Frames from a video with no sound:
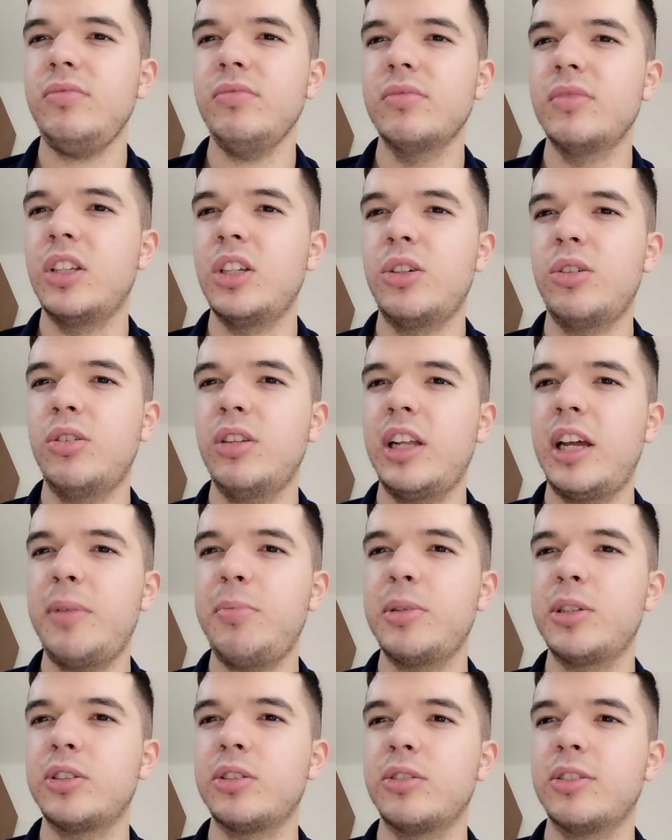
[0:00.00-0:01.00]
the whole
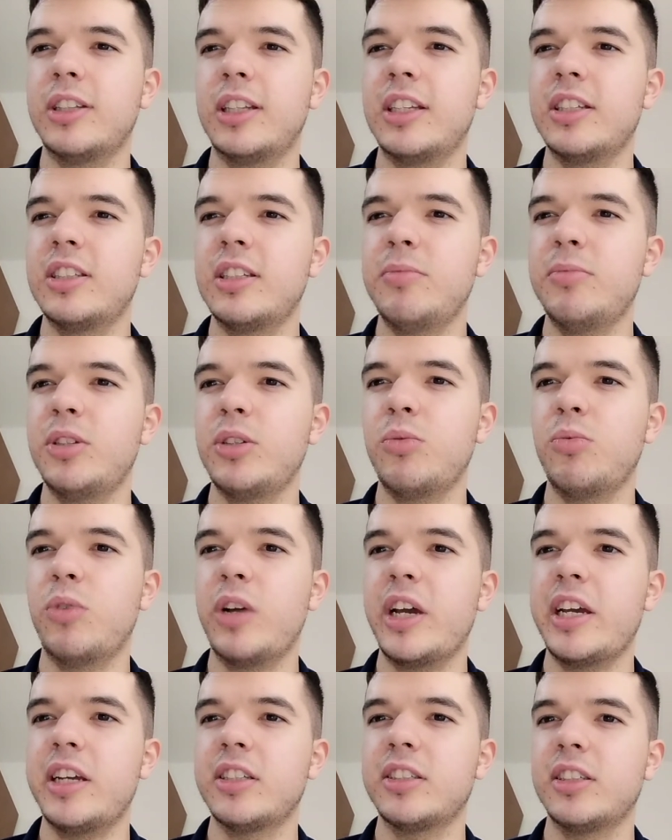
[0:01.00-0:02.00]
episode, they seem to
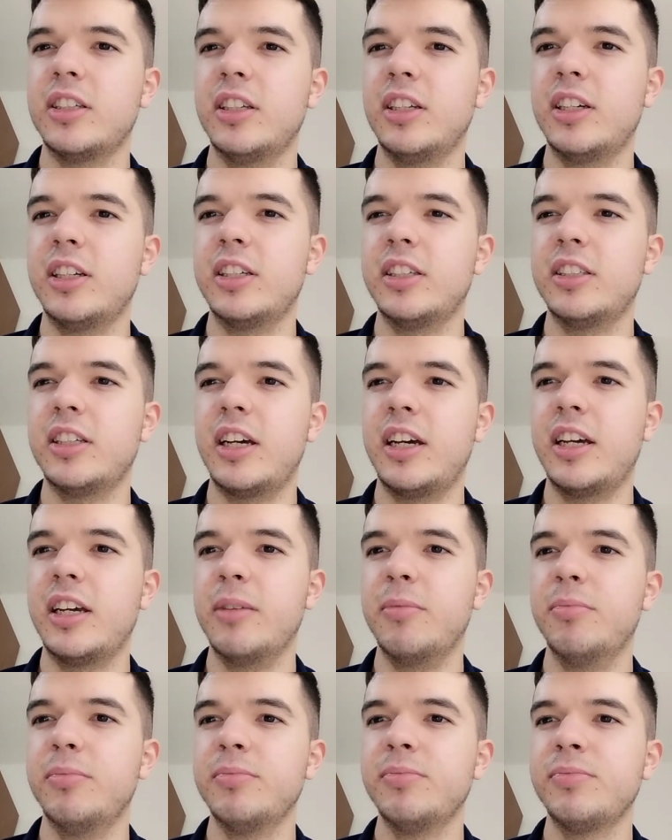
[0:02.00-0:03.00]
waste a lot of
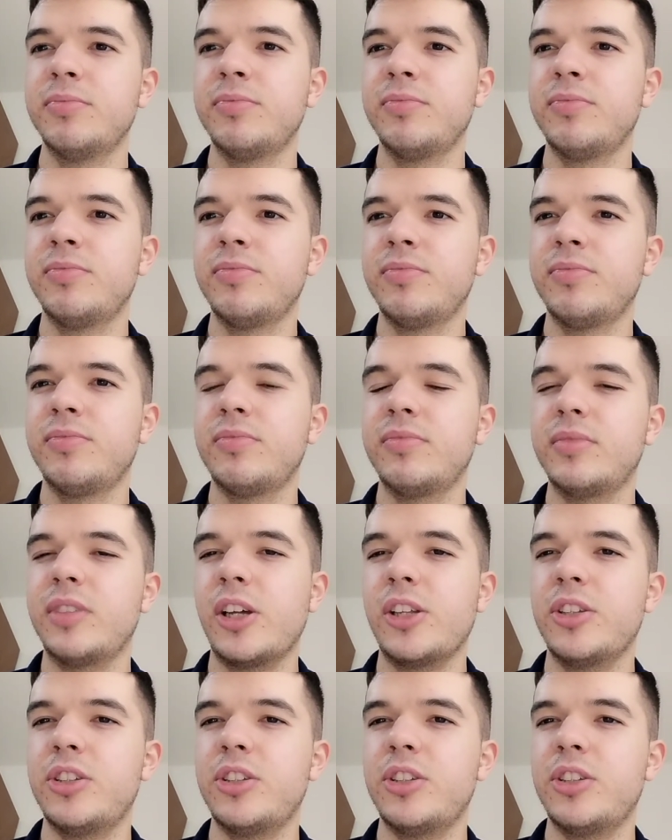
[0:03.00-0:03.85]
time on